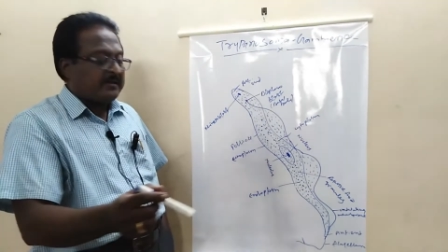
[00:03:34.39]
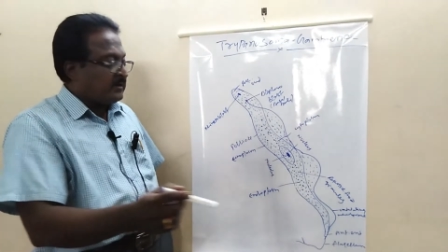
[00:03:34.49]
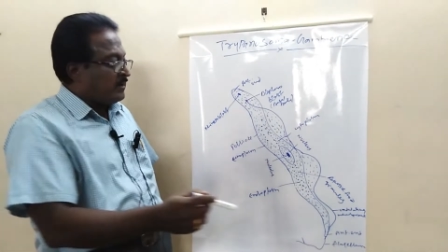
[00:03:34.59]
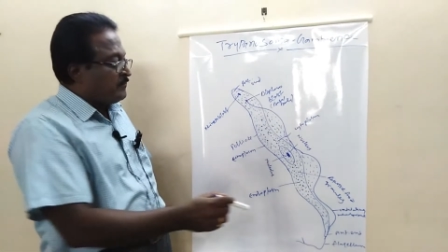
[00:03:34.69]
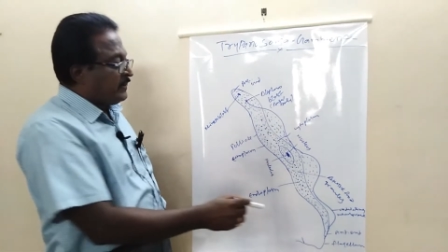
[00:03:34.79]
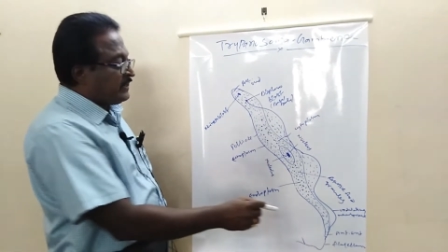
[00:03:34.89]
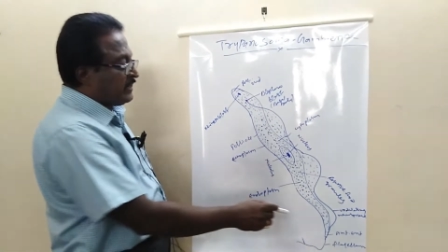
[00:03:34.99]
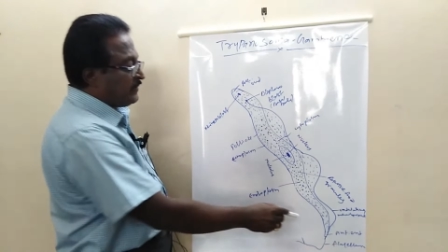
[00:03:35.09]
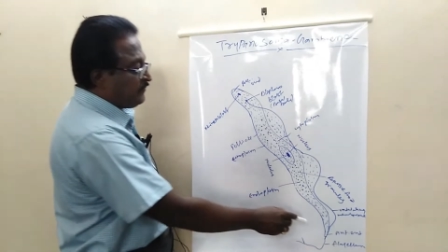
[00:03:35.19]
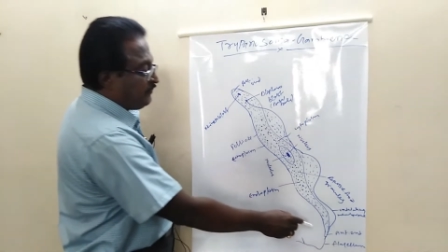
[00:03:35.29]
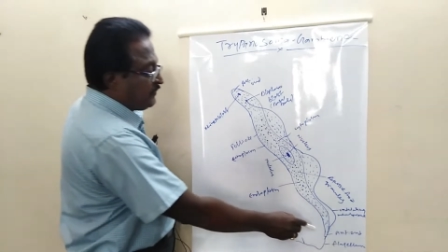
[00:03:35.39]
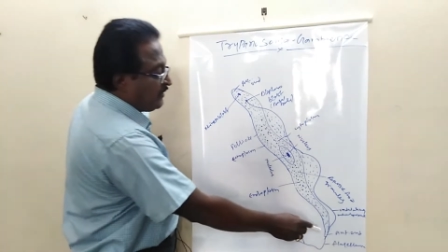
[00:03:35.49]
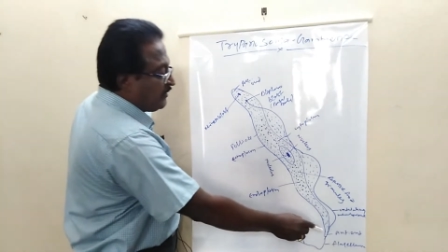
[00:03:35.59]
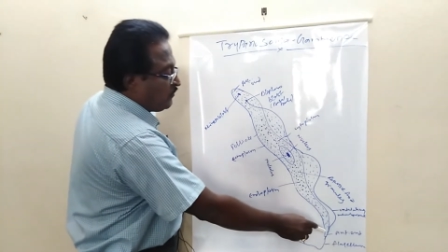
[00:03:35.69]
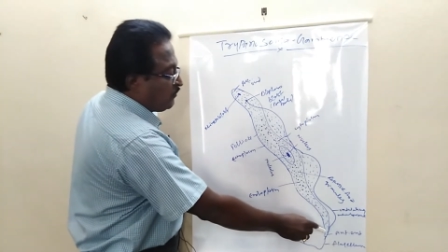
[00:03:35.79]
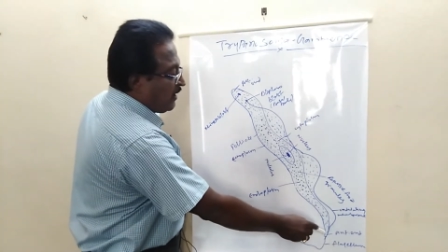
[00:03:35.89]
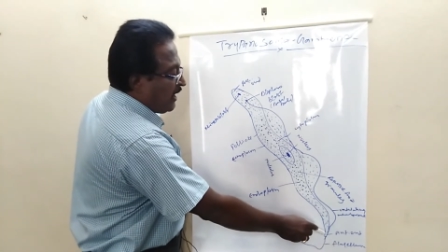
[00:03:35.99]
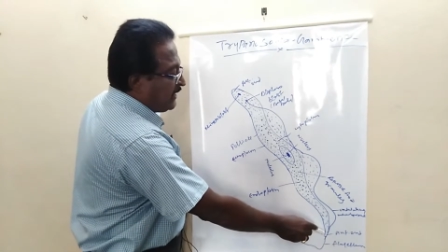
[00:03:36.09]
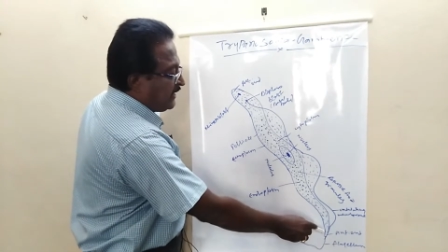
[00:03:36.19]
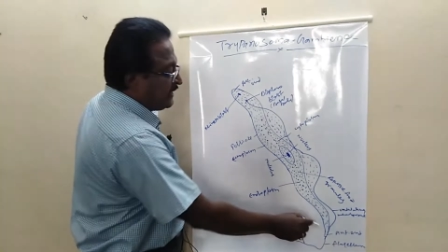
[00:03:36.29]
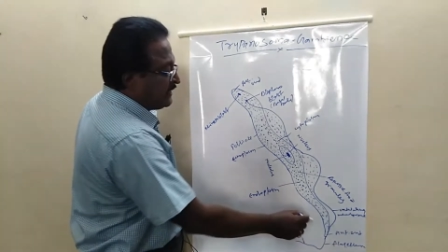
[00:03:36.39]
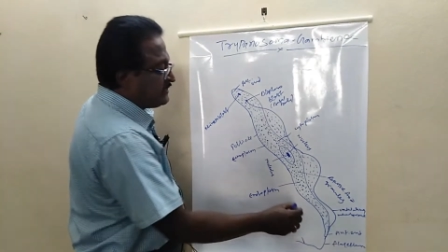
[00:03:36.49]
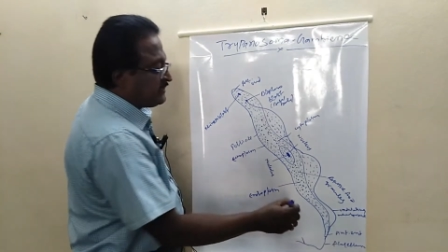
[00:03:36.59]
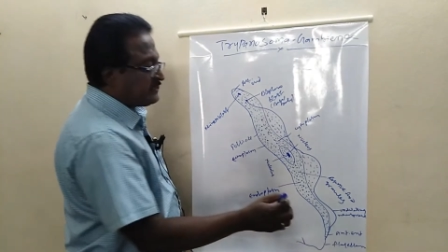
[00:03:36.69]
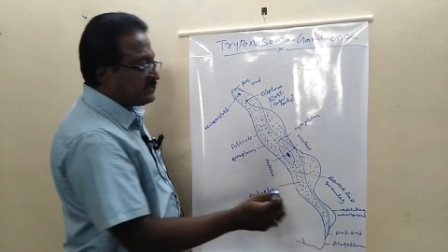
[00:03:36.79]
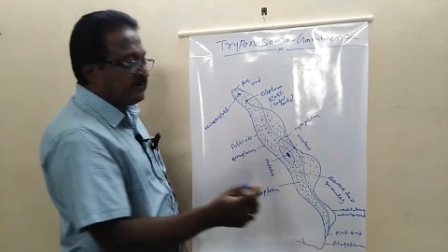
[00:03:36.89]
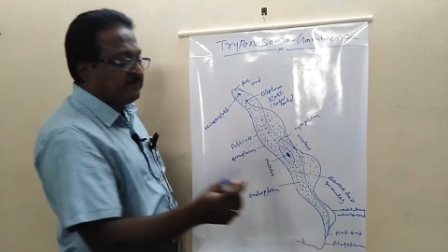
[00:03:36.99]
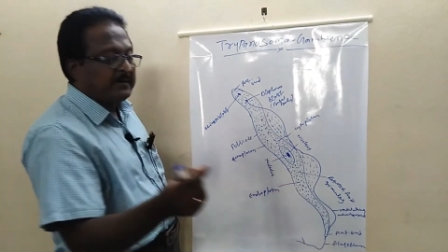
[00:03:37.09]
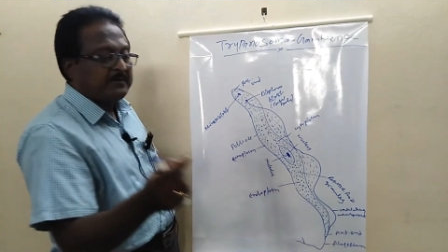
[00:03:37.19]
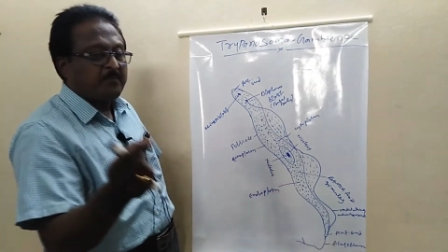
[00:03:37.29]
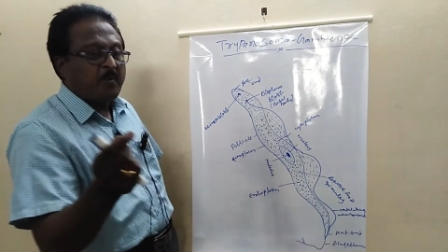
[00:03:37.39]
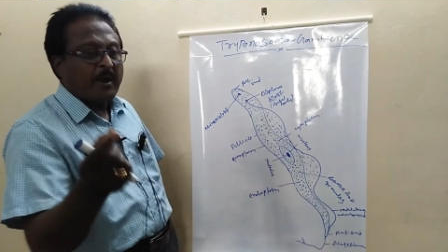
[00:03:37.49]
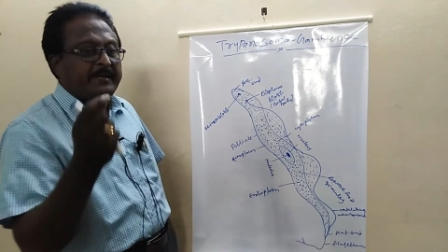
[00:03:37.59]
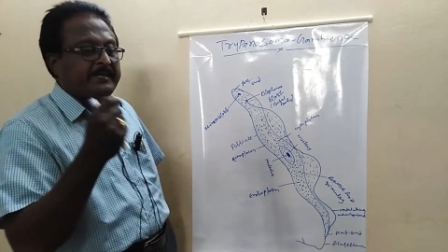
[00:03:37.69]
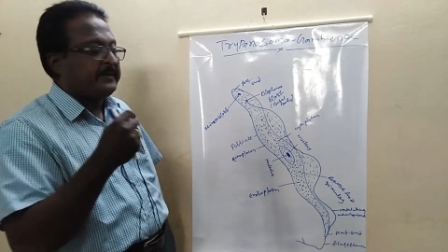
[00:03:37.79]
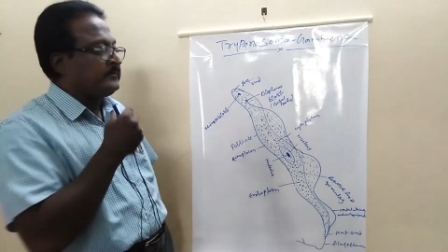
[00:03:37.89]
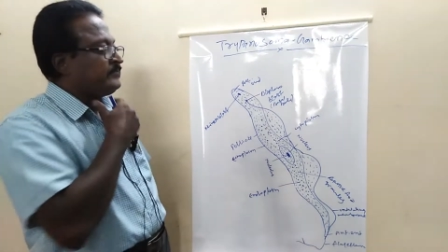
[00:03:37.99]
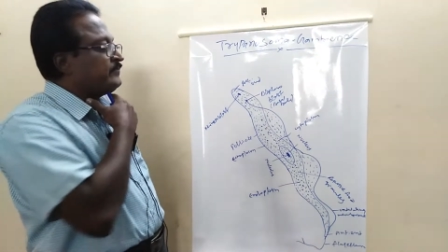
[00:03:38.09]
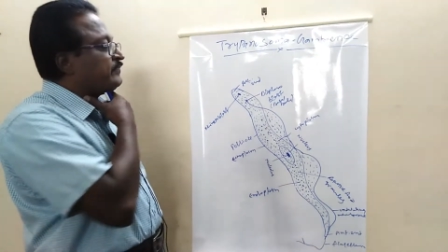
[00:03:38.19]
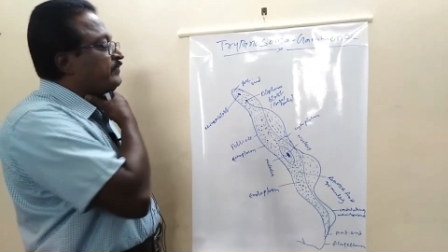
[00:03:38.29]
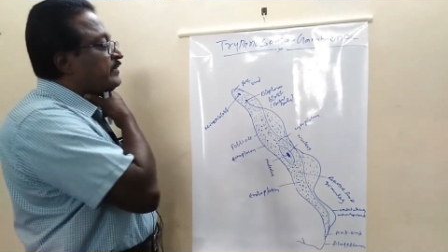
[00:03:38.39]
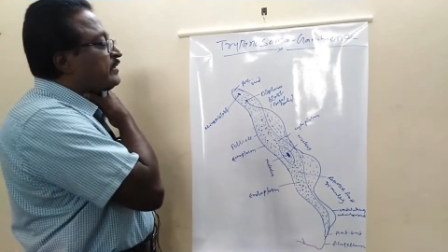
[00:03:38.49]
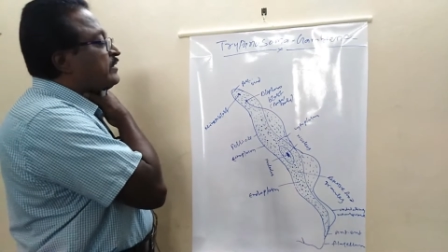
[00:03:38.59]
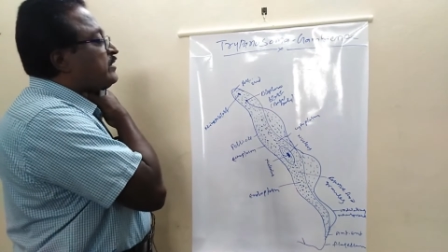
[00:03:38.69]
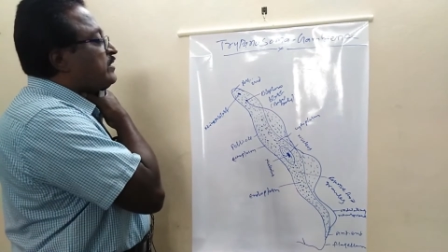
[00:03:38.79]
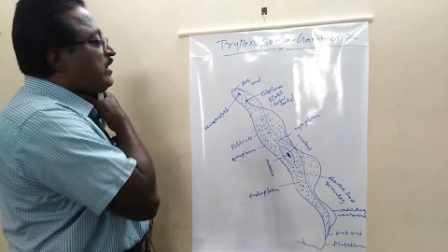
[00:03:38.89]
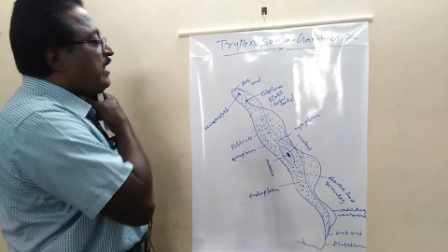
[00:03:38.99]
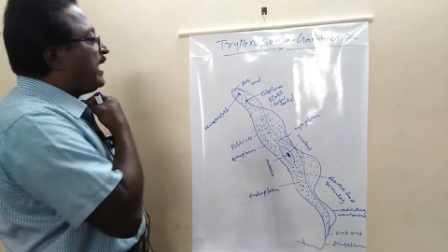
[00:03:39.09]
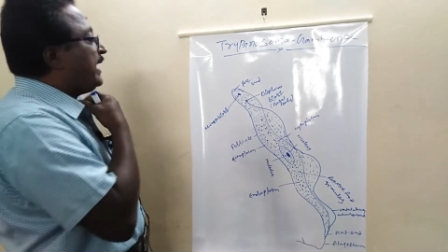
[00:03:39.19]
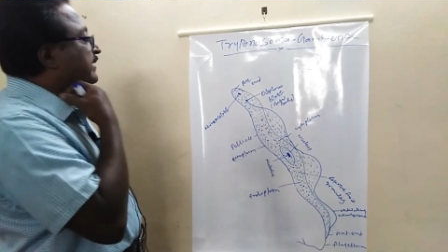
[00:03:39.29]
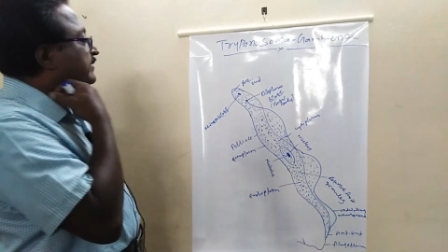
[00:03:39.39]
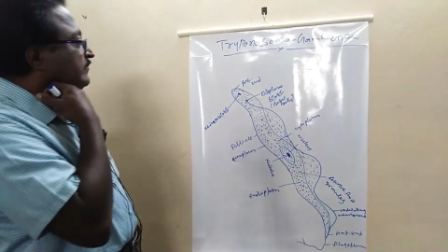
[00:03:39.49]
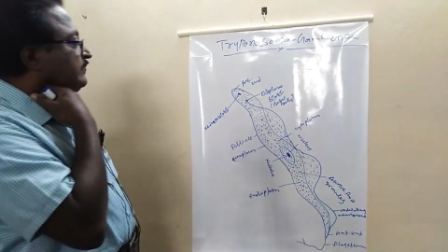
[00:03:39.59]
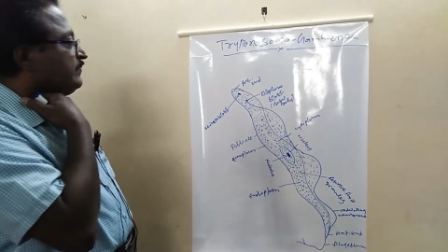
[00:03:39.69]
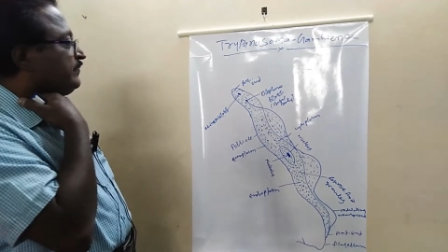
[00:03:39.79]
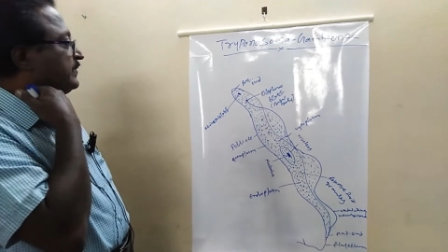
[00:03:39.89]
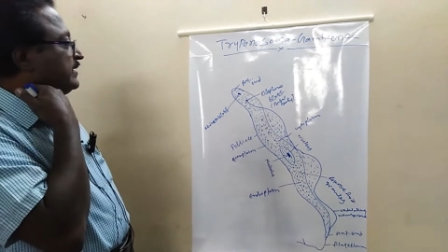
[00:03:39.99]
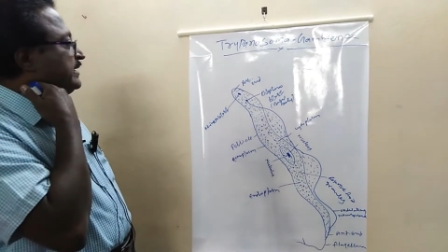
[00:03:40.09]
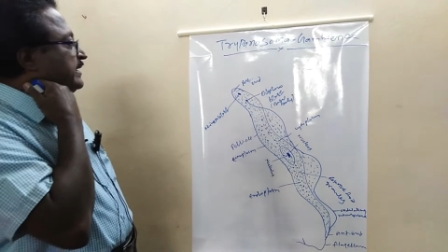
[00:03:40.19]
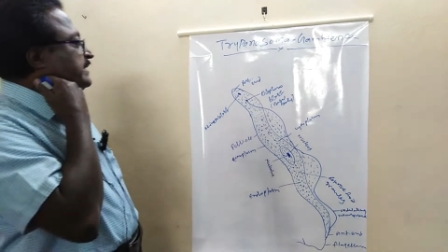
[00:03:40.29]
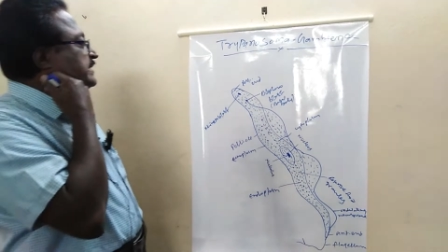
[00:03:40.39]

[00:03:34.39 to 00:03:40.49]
completely anterior end is somewhat pointed, and it